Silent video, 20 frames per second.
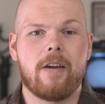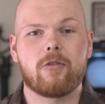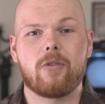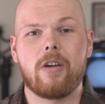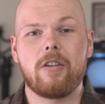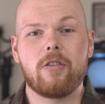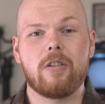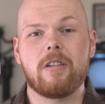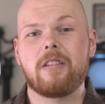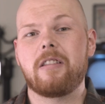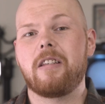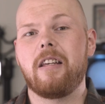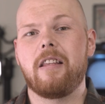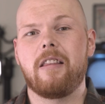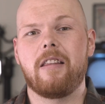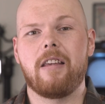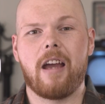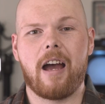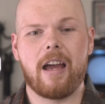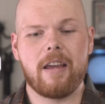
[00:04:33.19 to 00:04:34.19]
So as you can see,
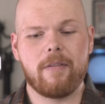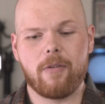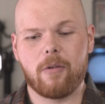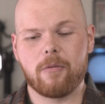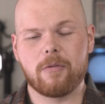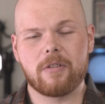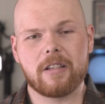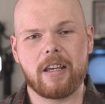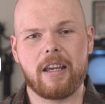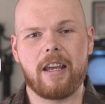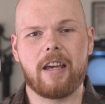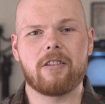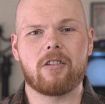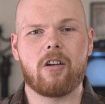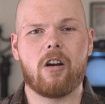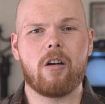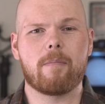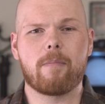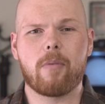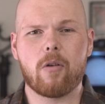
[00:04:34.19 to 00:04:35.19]
the iPhone scans
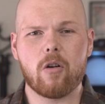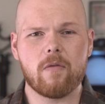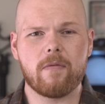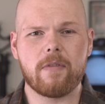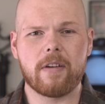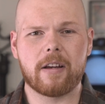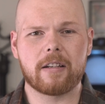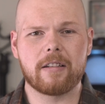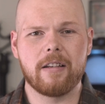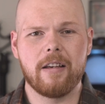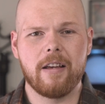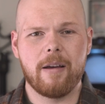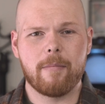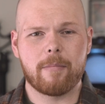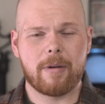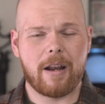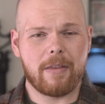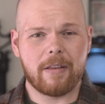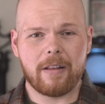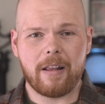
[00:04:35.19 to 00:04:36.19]
aren't perfect,
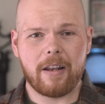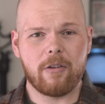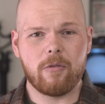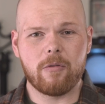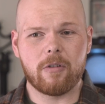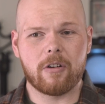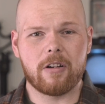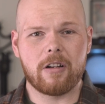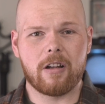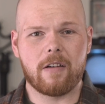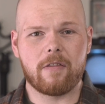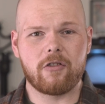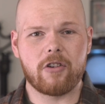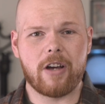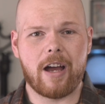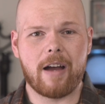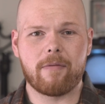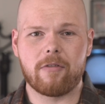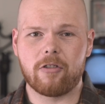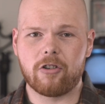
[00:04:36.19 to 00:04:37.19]
but I think they do a good enough
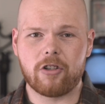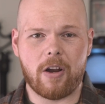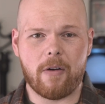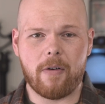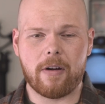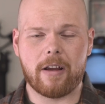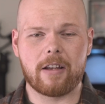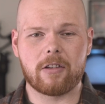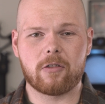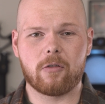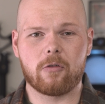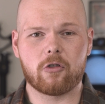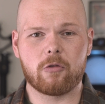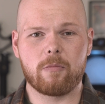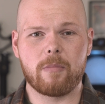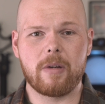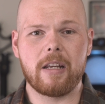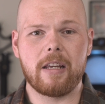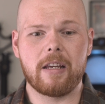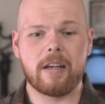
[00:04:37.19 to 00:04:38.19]
job for sharing on
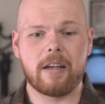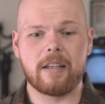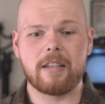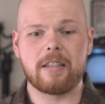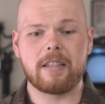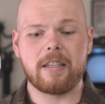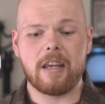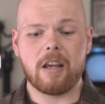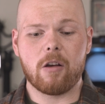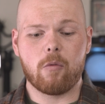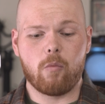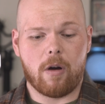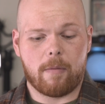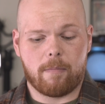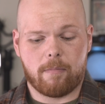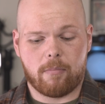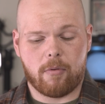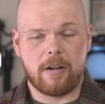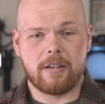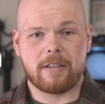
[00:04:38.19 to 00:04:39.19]
social media and seeing
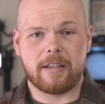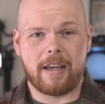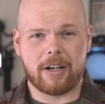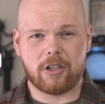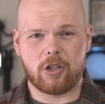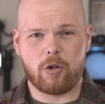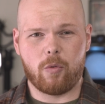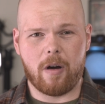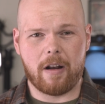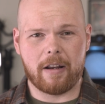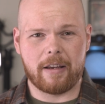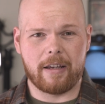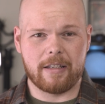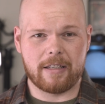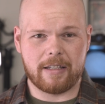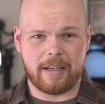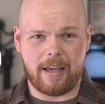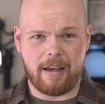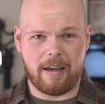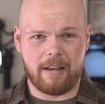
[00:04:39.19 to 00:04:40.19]
what prints I actually want to get
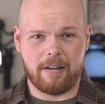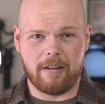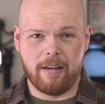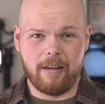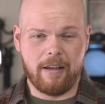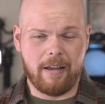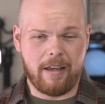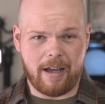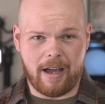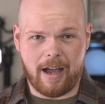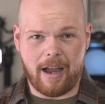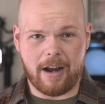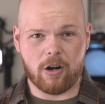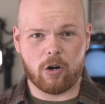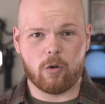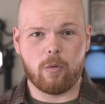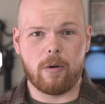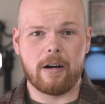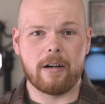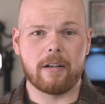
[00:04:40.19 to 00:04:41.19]
scanned at
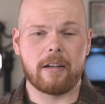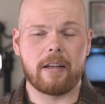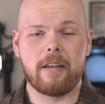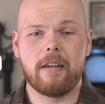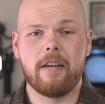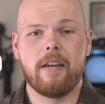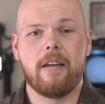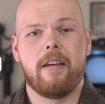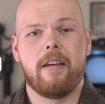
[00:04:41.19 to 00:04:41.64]
higher quality.